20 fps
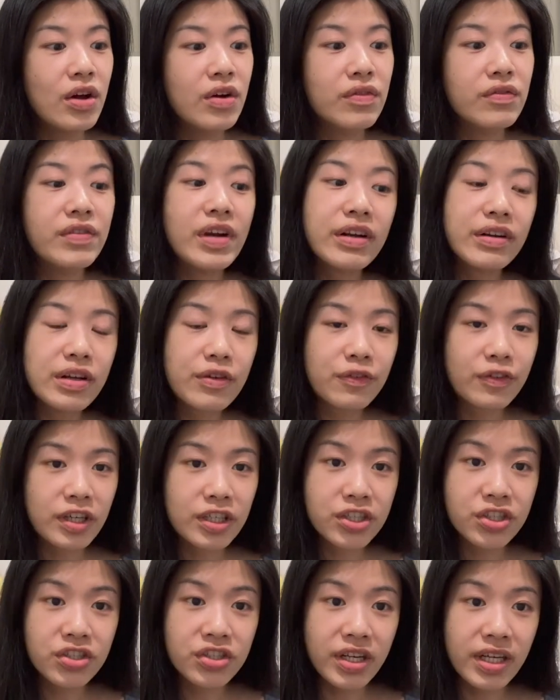very
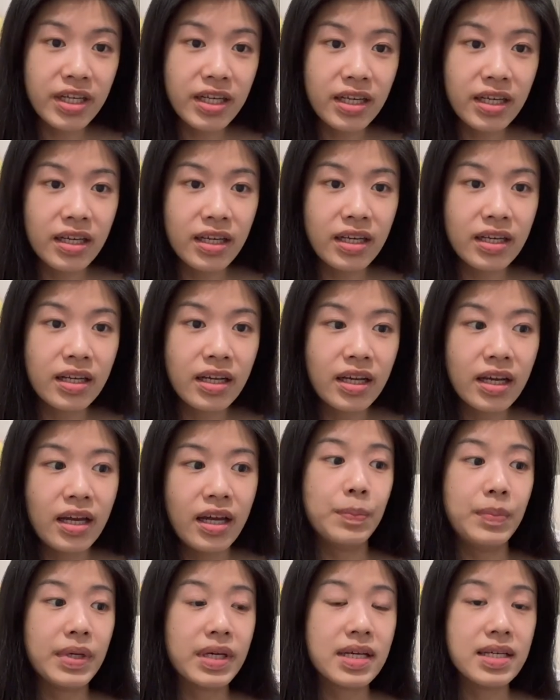frustrated
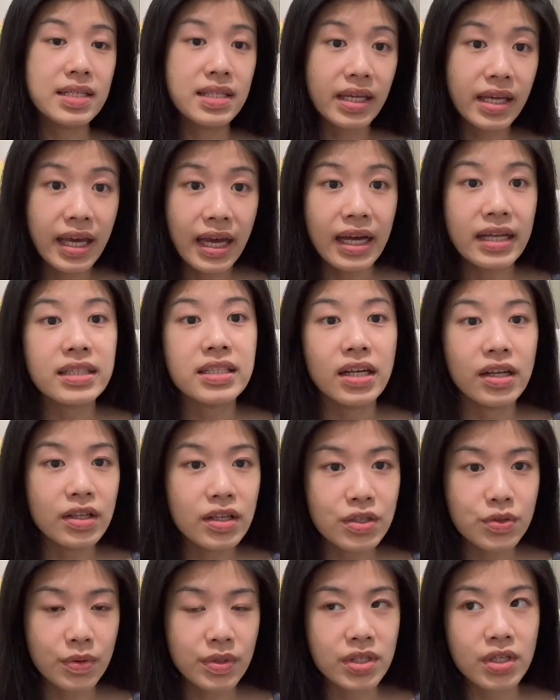because they can't tell
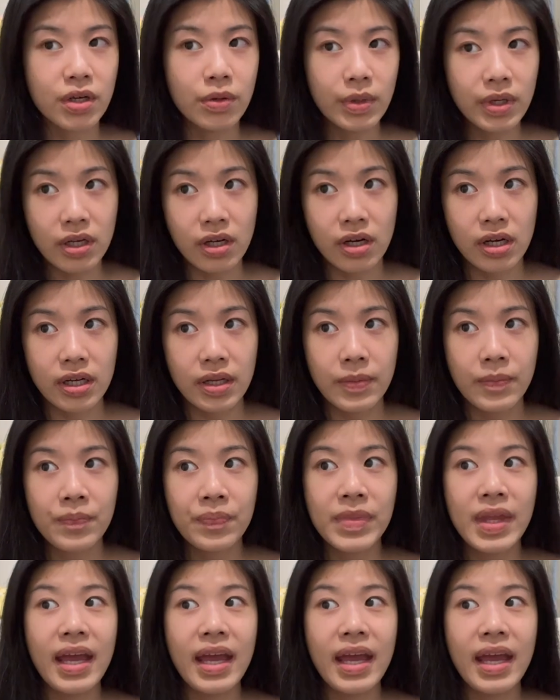us what's going on.